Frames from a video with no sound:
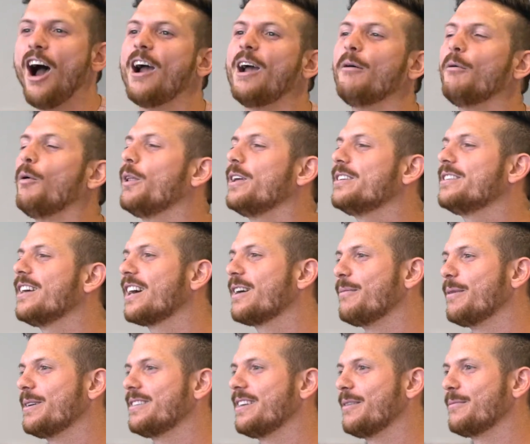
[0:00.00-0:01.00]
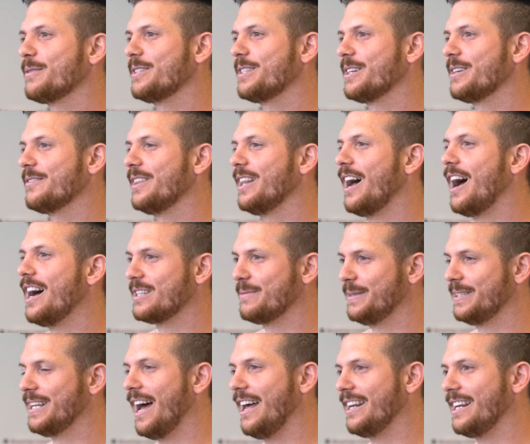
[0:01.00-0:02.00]
right, well, let's talk about summer serve in the
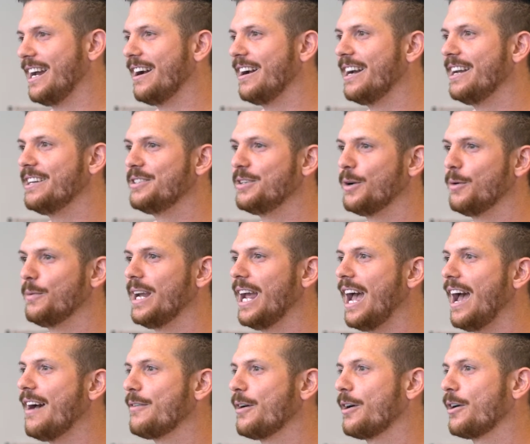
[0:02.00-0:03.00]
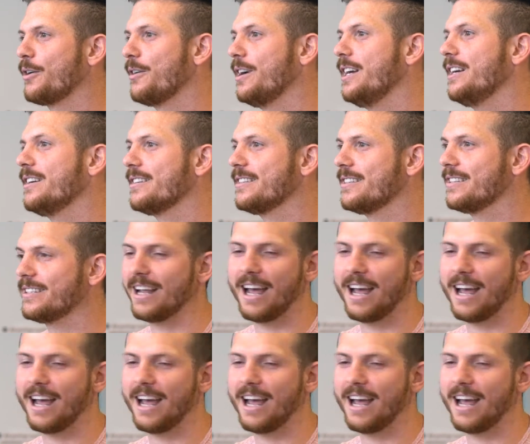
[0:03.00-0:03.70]
hospitality area. So we have our greeters,